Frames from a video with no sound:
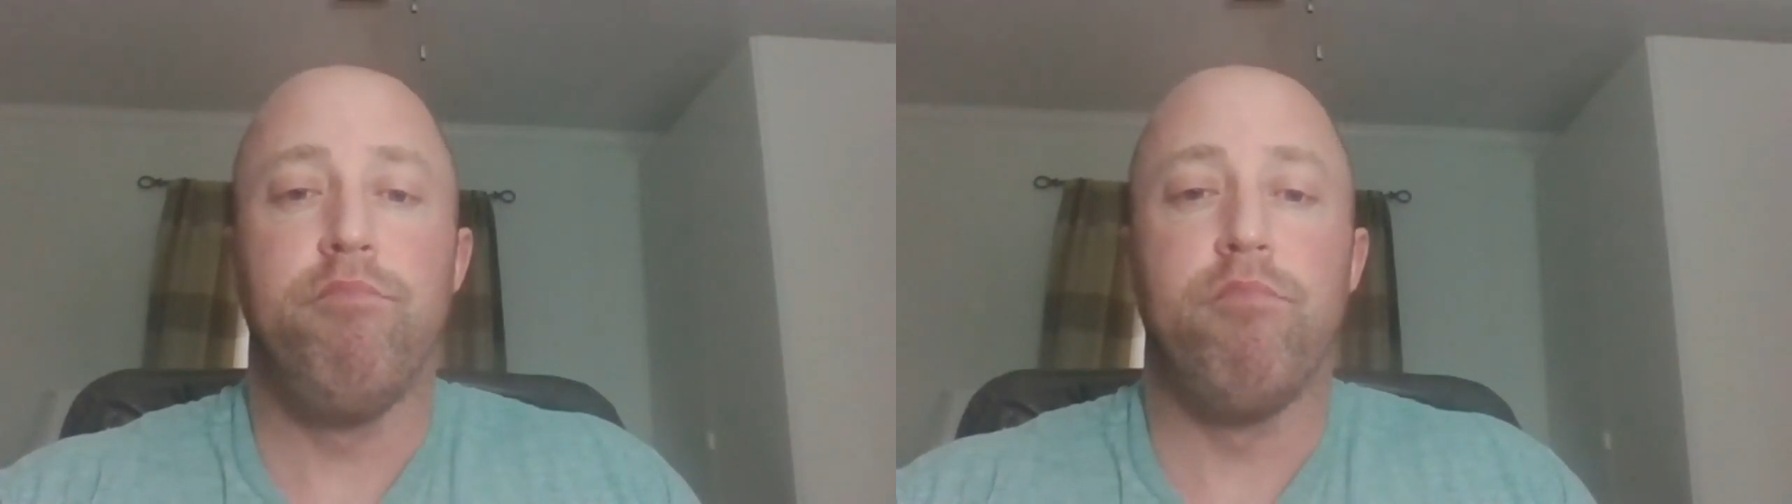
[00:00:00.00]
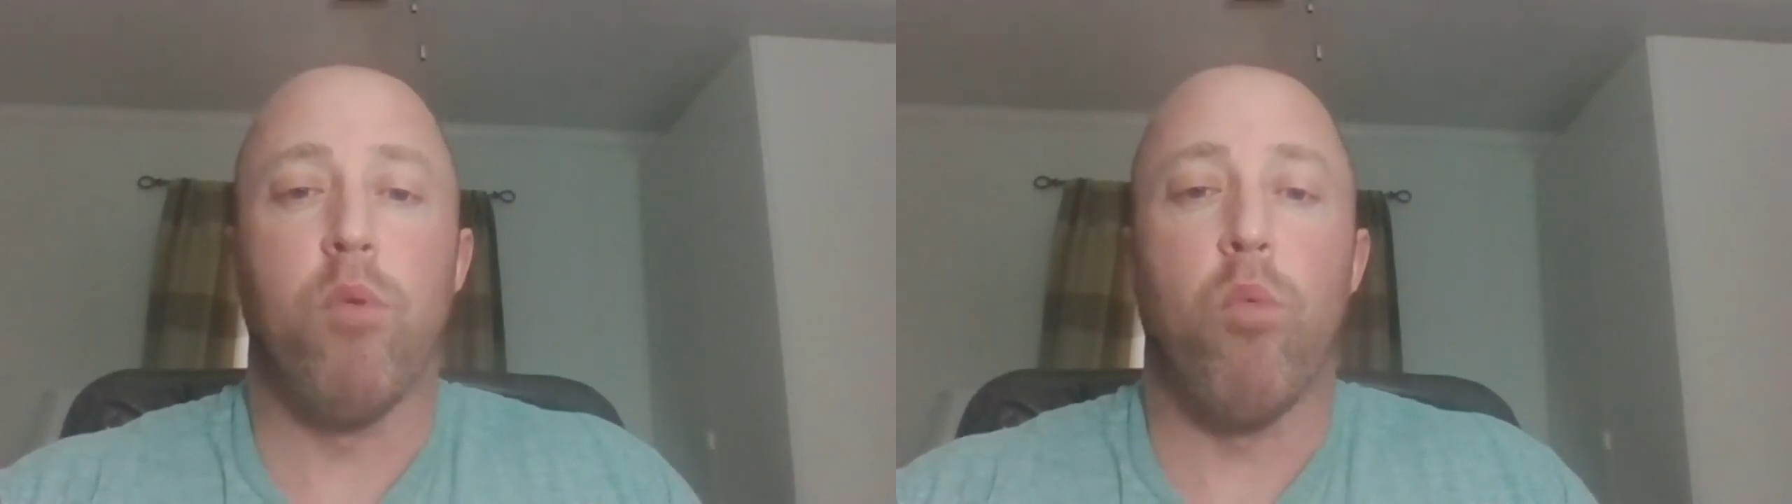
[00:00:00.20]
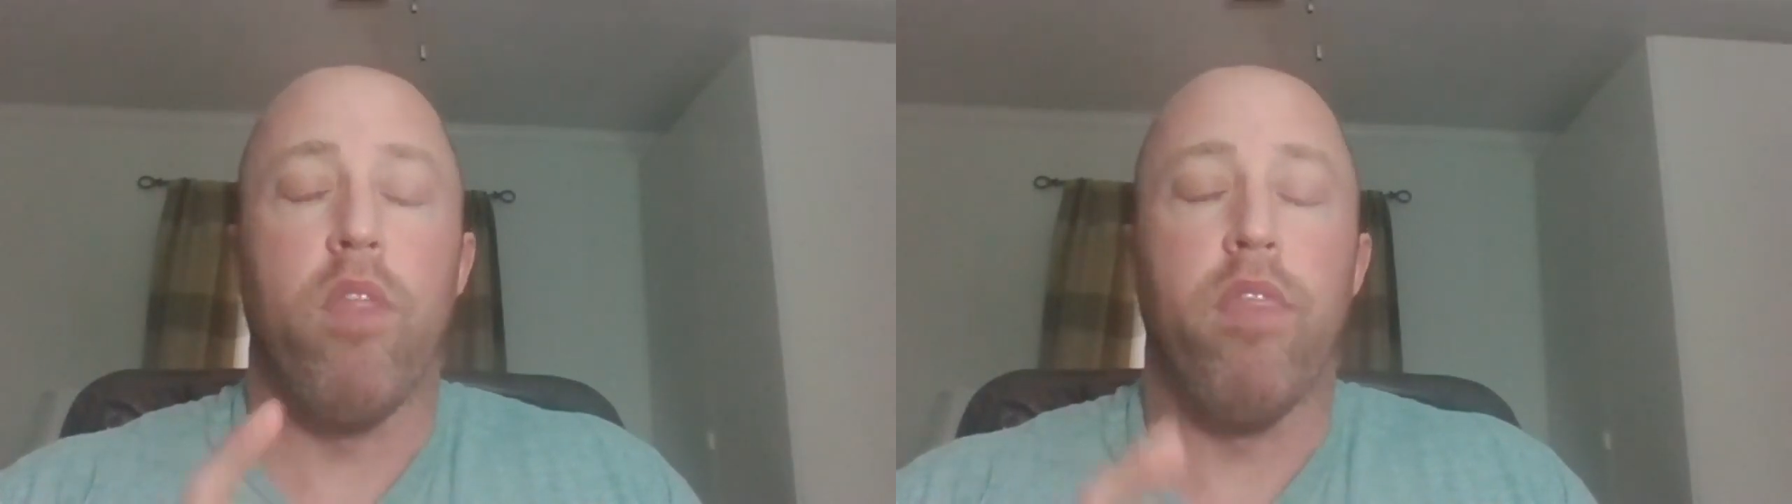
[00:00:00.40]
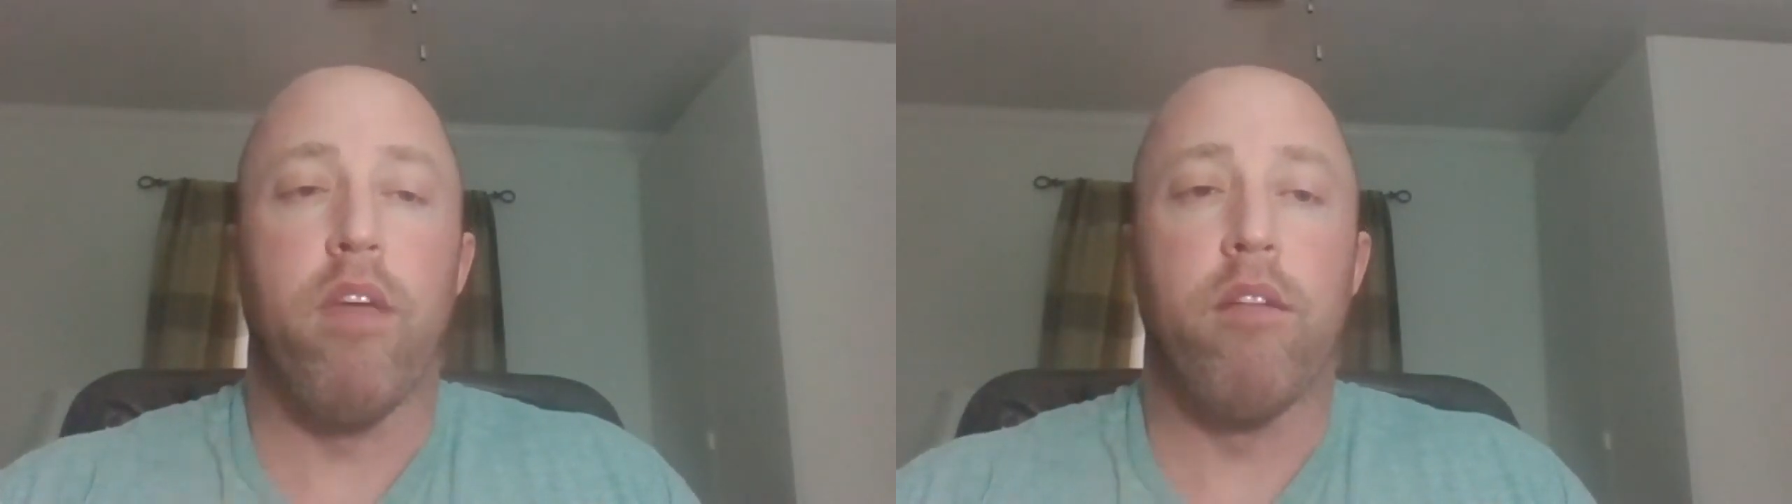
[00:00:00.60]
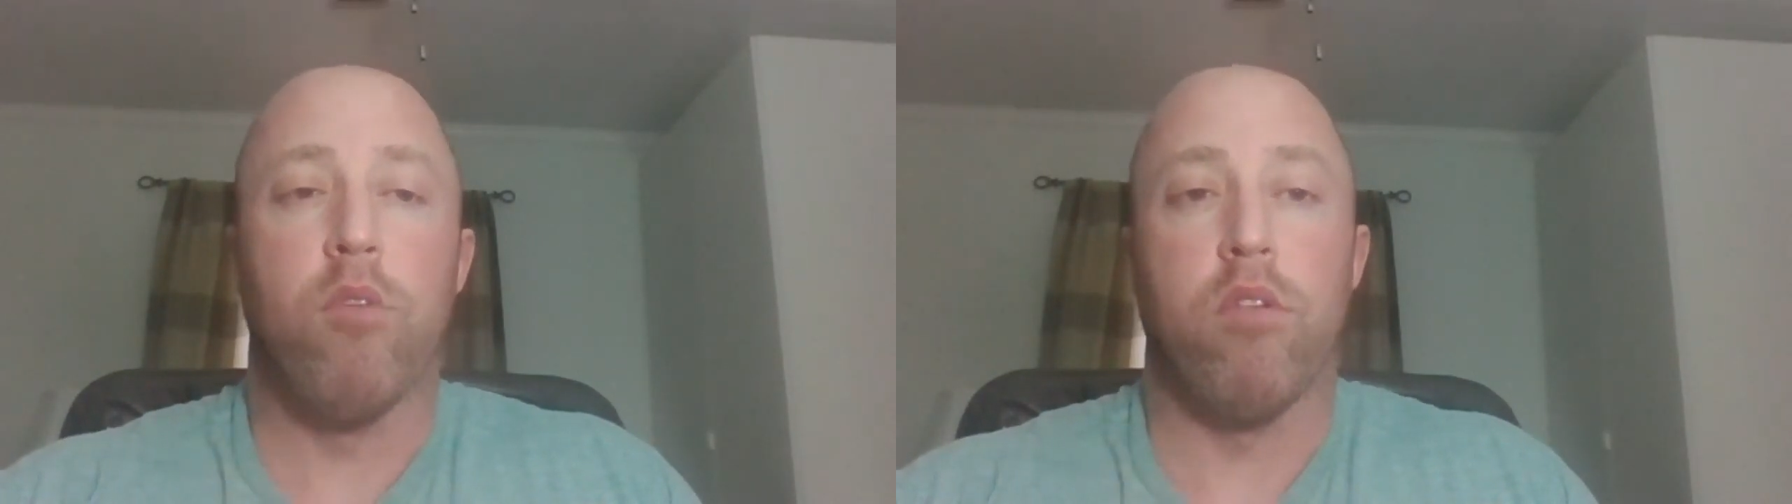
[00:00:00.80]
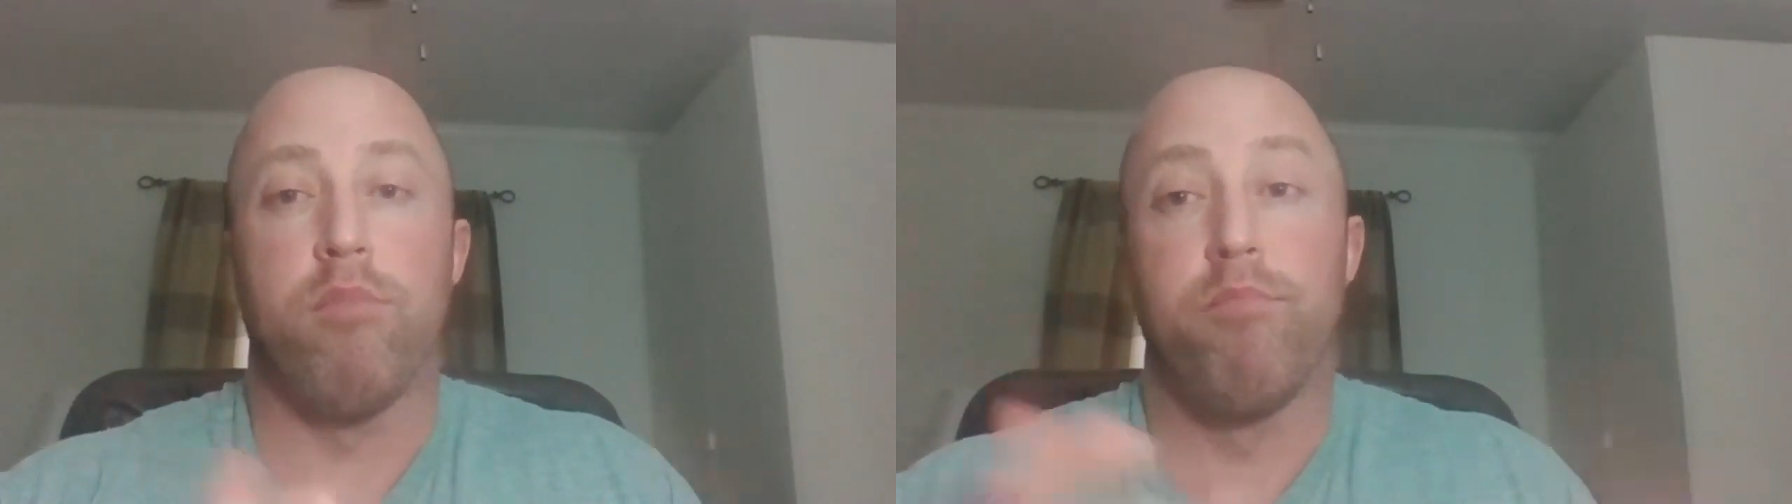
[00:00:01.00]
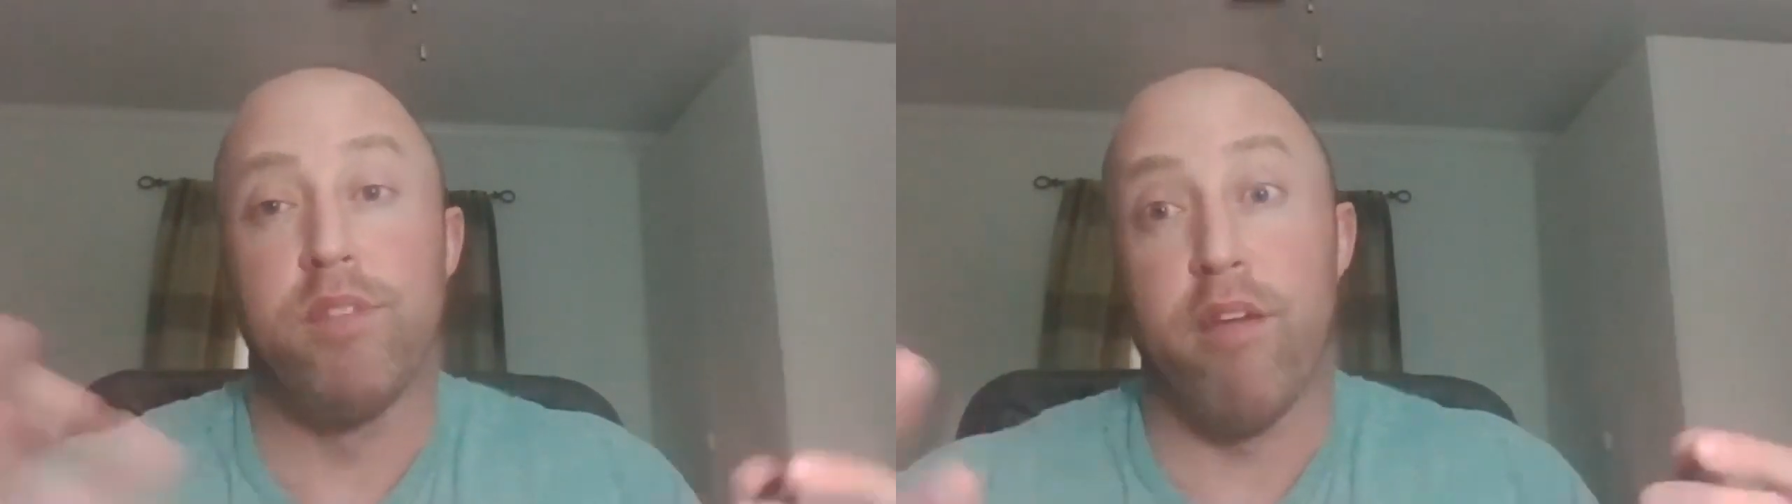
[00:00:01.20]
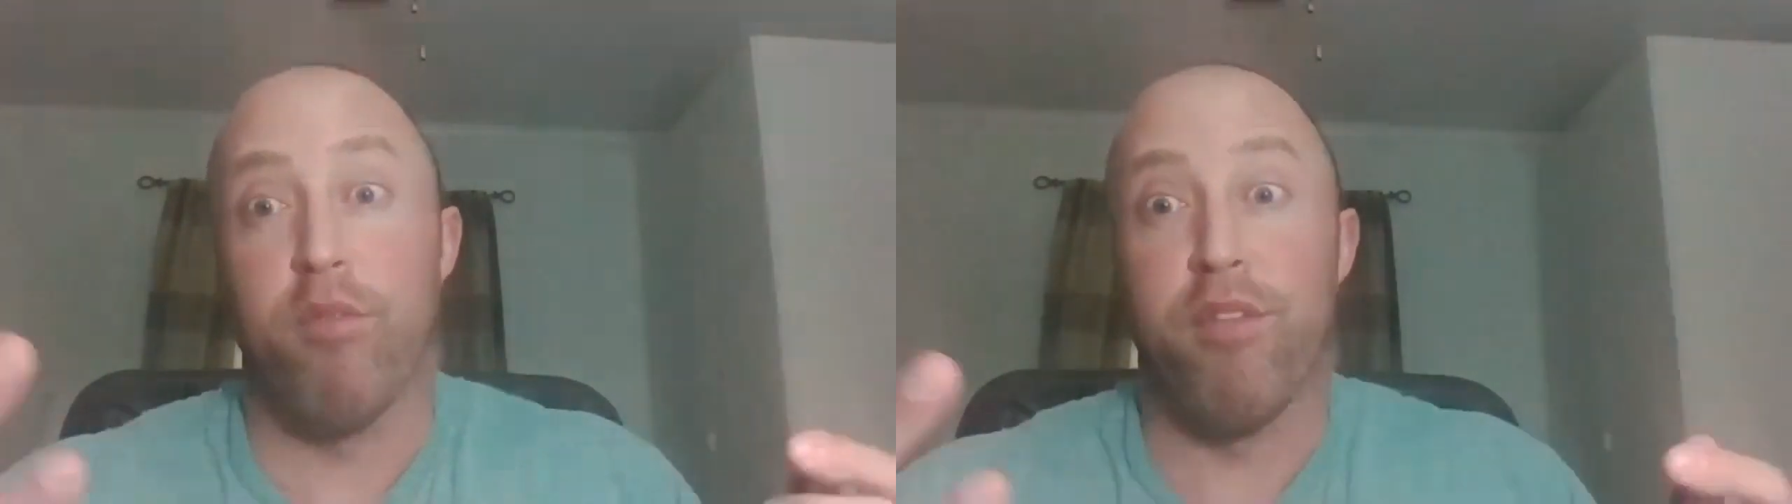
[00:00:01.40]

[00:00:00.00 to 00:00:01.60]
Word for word: the one thing or several